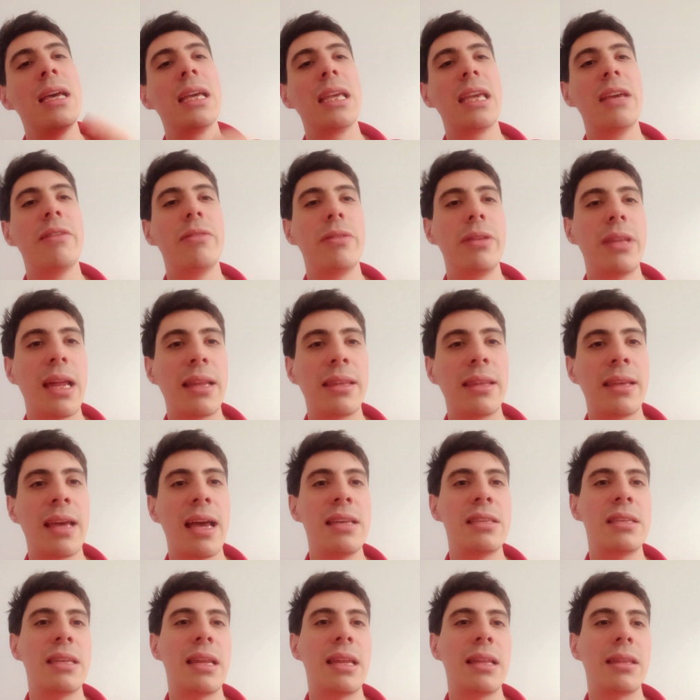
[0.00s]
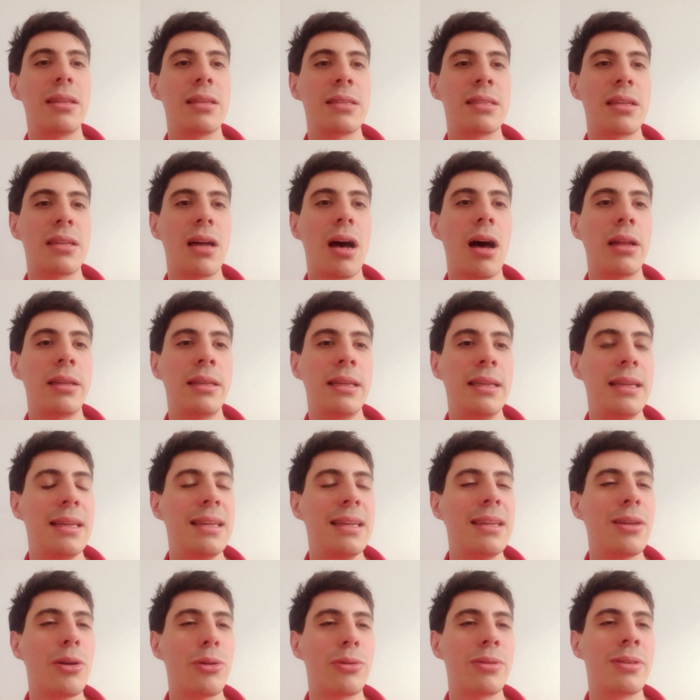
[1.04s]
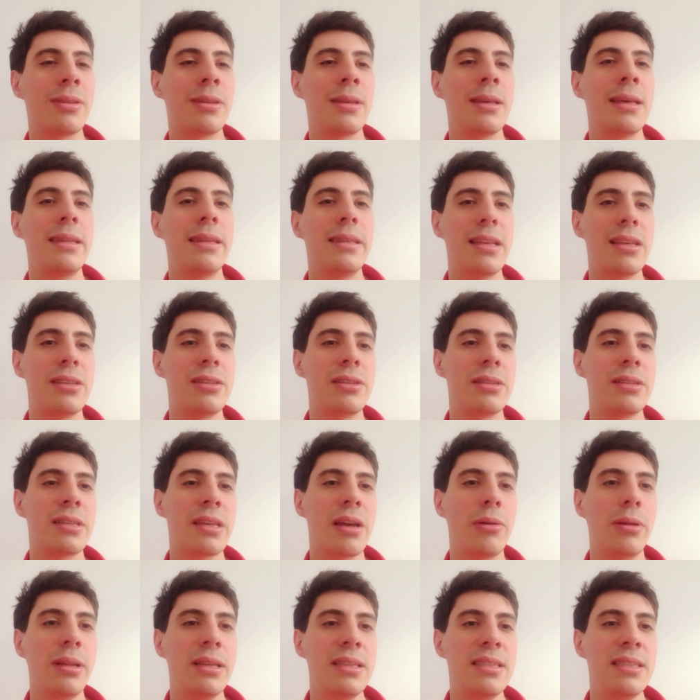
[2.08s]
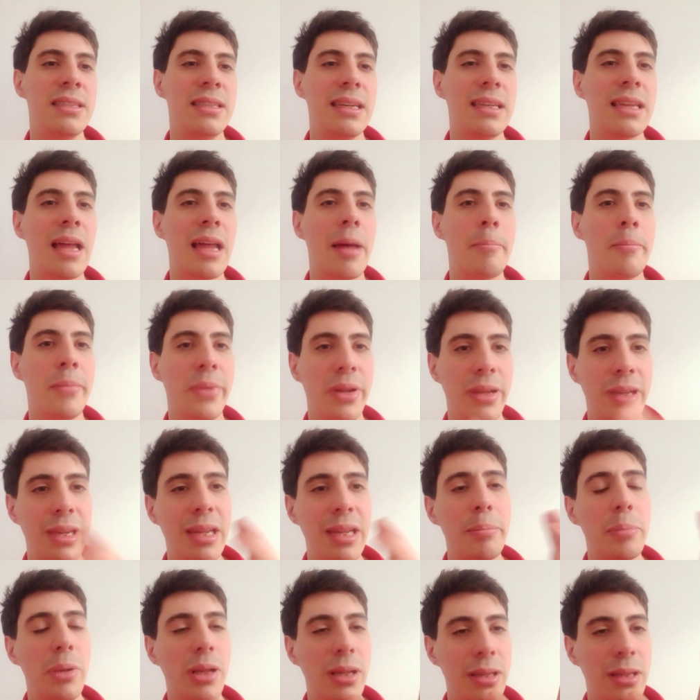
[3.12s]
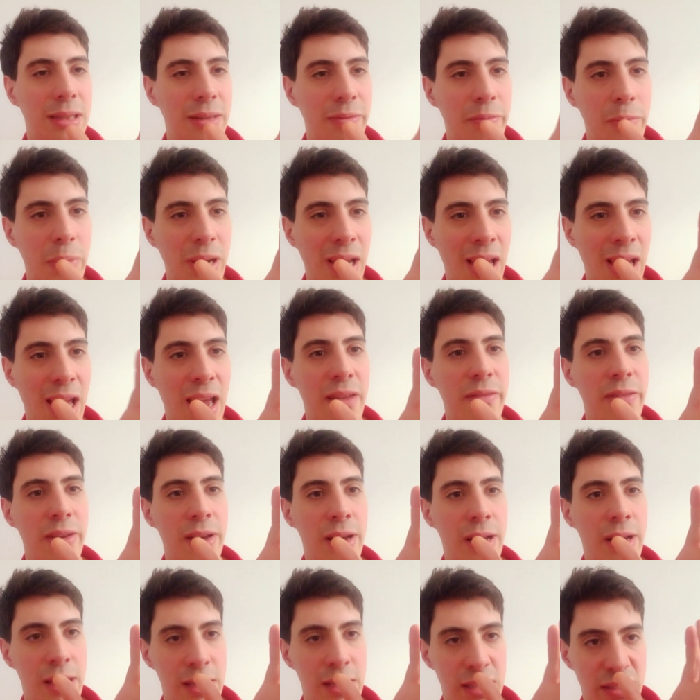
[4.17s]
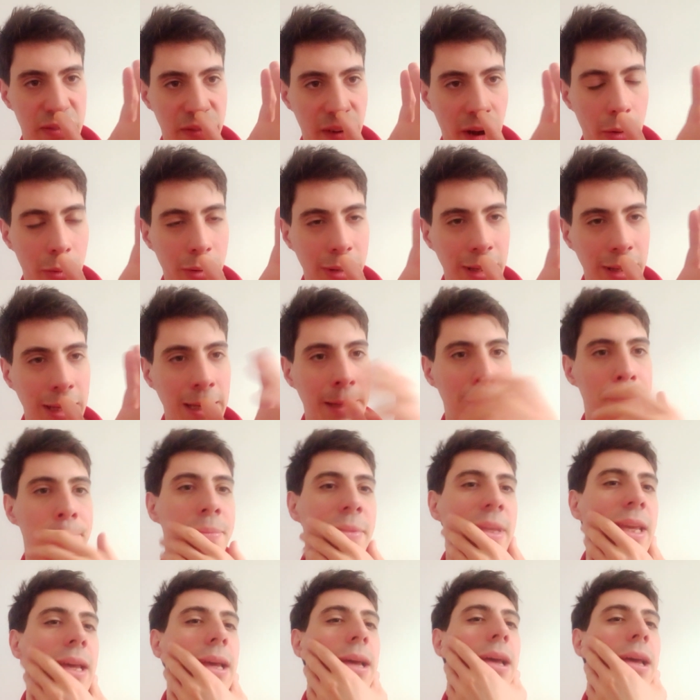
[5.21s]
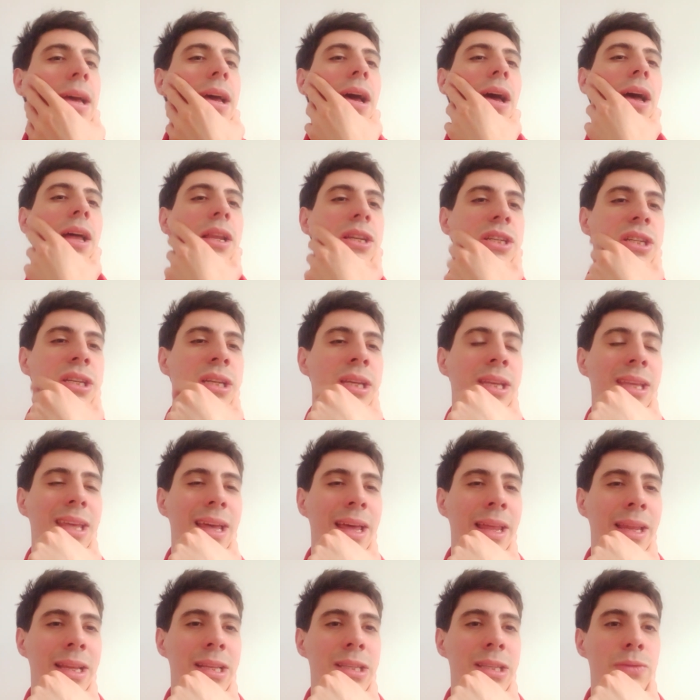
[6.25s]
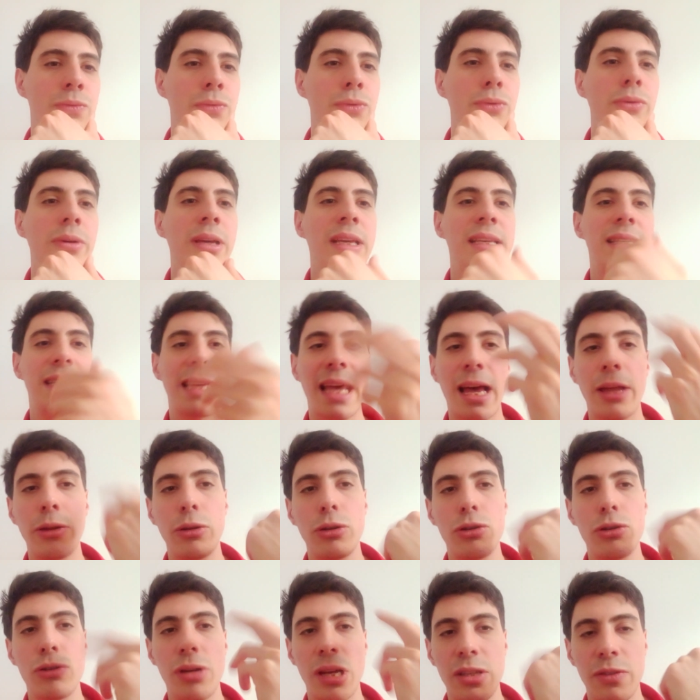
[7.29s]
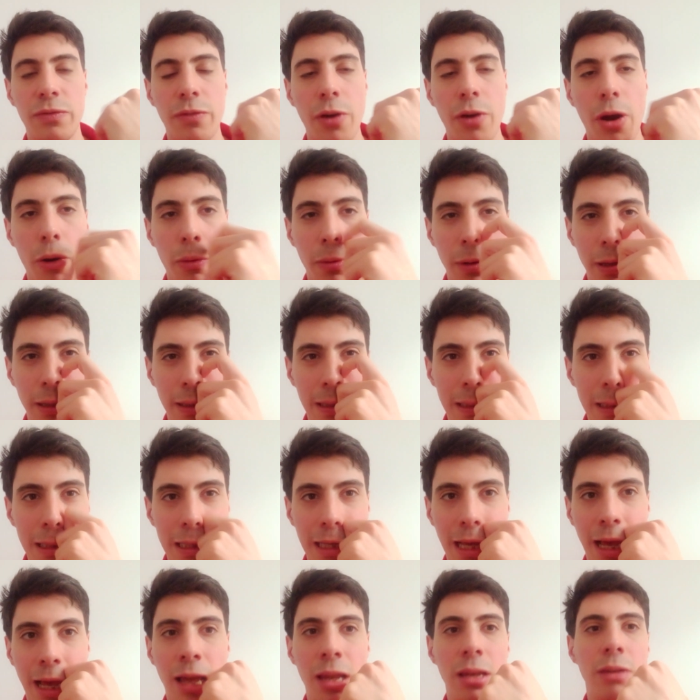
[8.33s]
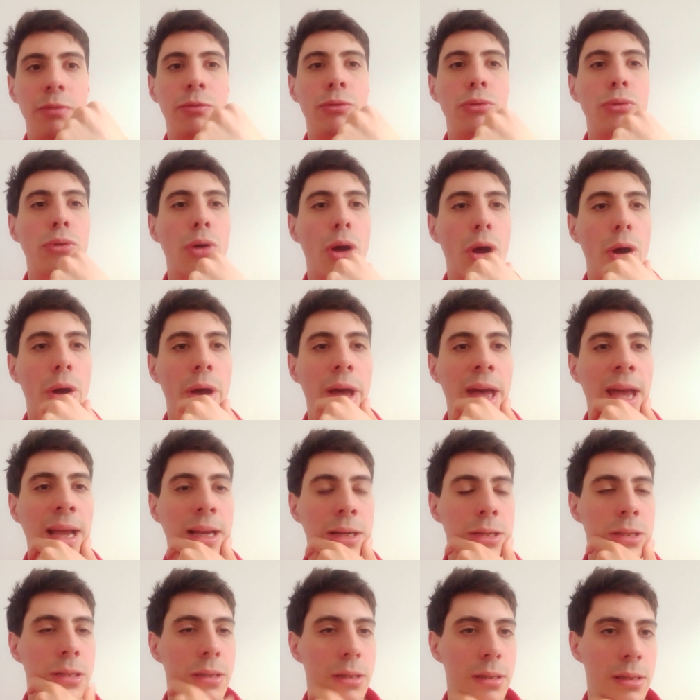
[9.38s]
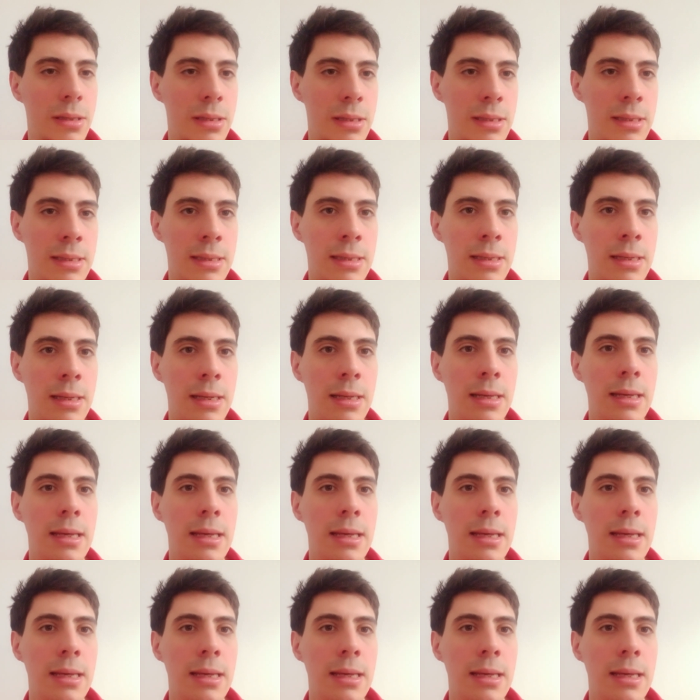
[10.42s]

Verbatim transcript: given that case and at the start he did not necessarily see that manipulative behavior as thoroughly. And she and it's through his countertransference and through her actions